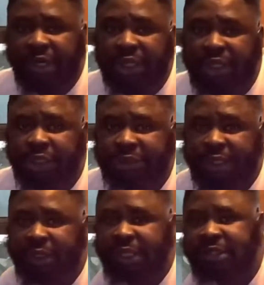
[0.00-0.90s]

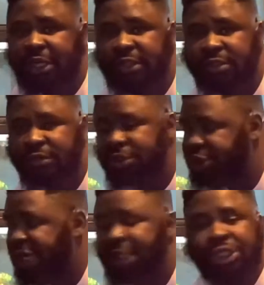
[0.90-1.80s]
cichlids. They tend to
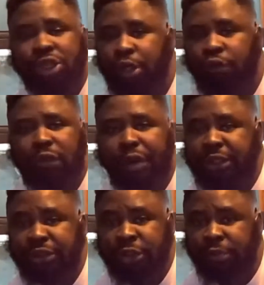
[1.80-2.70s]
chase each other around a
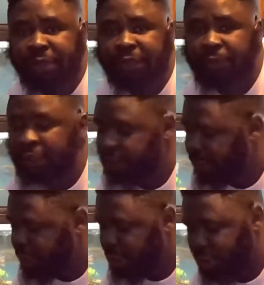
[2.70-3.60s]
little bit,
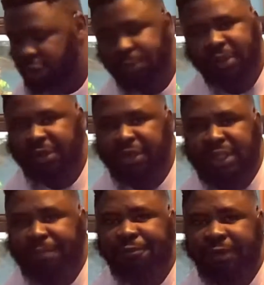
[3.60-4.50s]
a little bit of
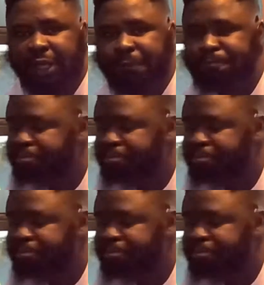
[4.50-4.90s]
nip fin.